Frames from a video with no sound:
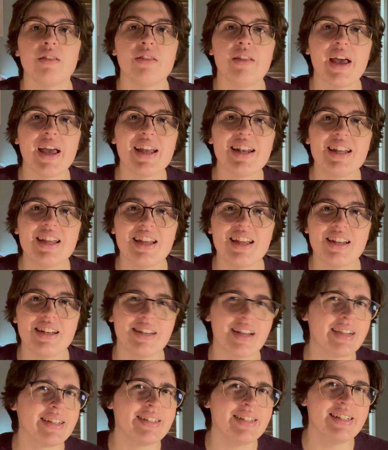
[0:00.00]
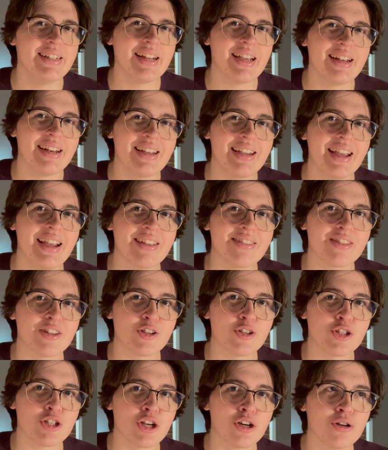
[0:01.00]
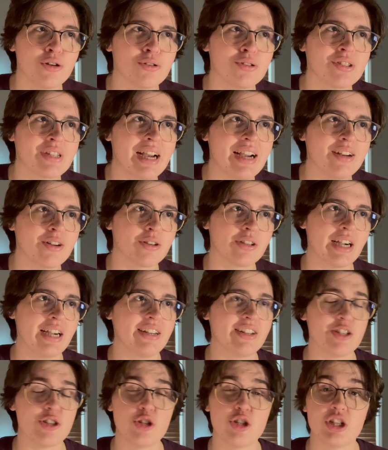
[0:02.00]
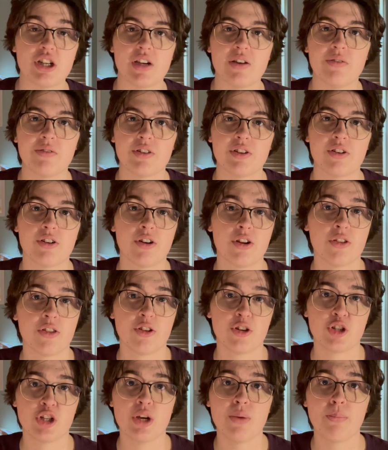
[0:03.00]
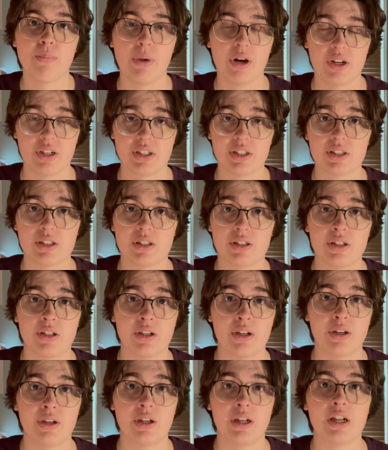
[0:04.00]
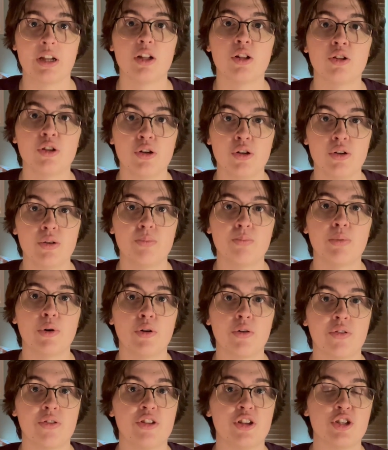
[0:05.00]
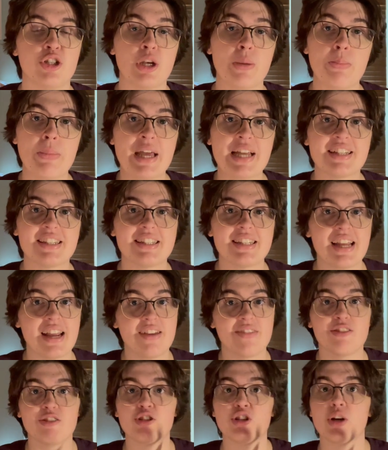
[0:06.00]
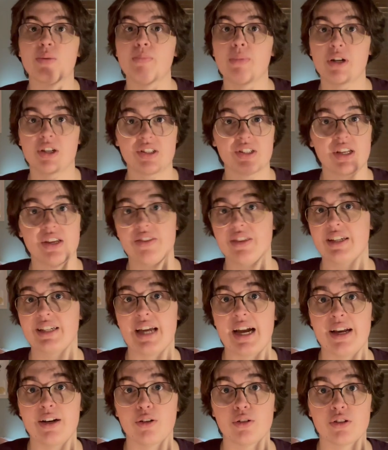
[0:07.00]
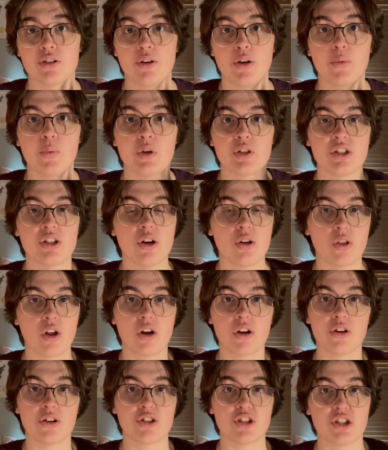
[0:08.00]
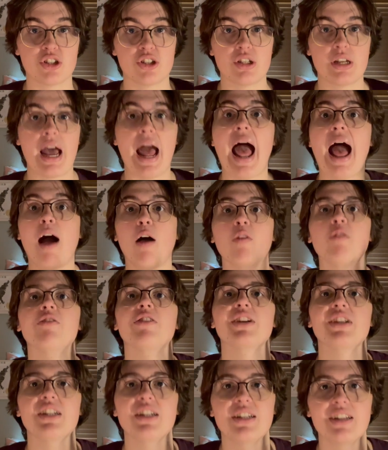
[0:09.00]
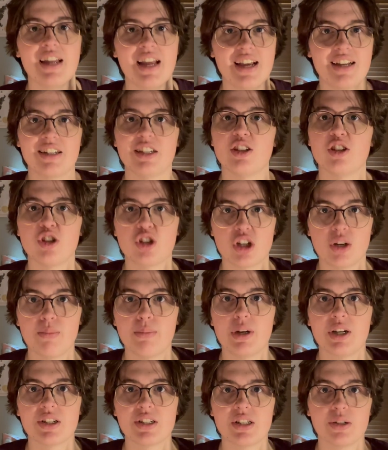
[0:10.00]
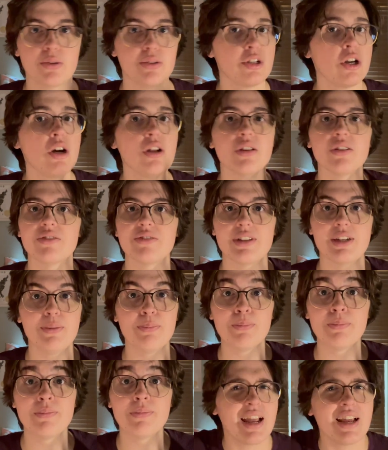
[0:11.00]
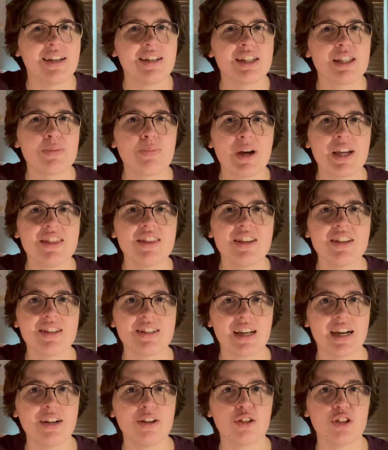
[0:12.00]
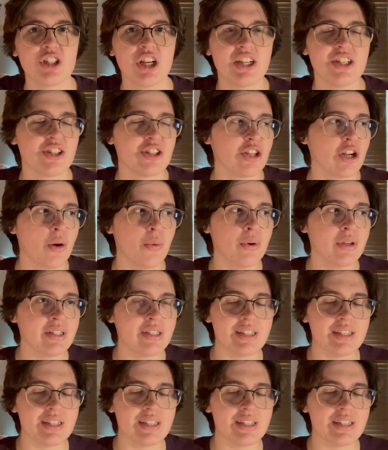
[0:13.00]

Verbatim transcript: Then in 1988, the show's title kind of shifted to the Chipmunks to include both the Chipettes and the Chipmunks in the title, so it was no longer just Alvin and his Chipmunks, it was all of them. And despite this title change, no one